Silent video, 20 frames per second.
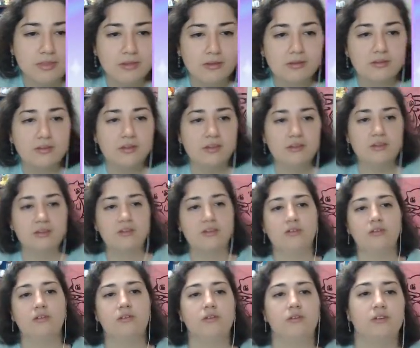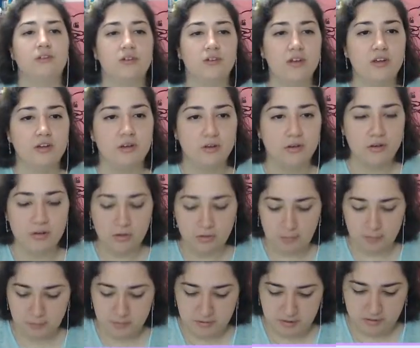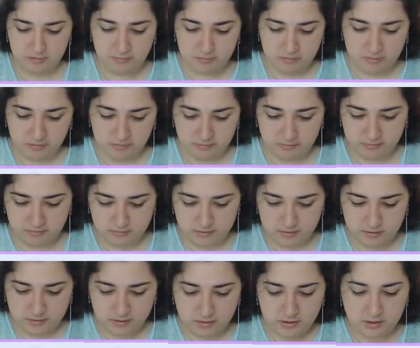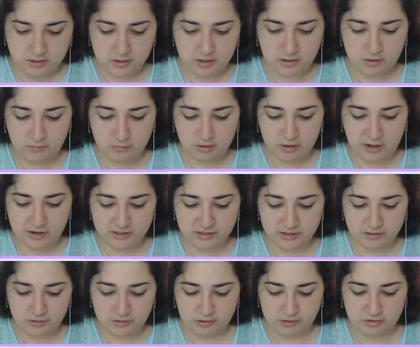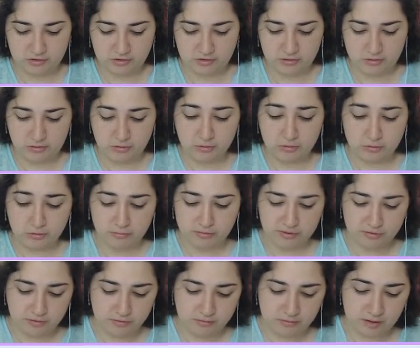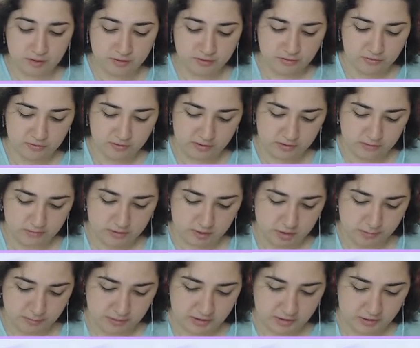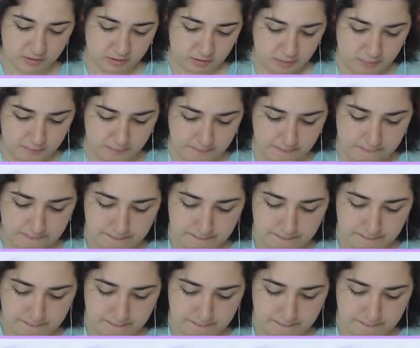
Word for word: You know, we're actually going to resurrect Zekrom and heal him.